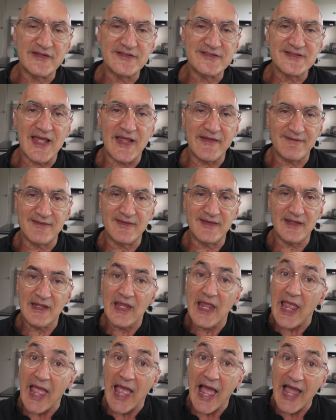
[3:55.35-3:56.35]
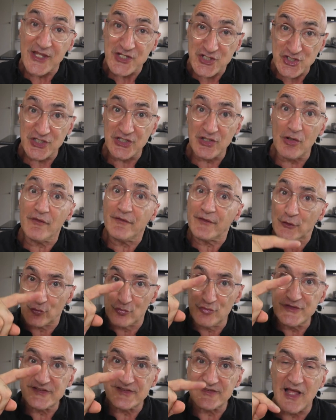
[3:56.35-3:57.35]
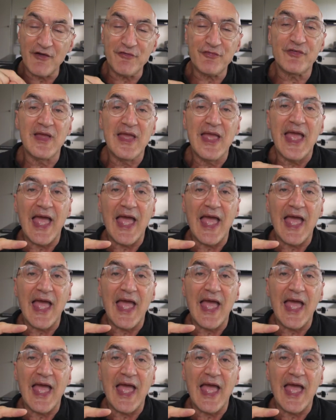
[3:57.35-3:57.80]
is that the HDL, the good stuff,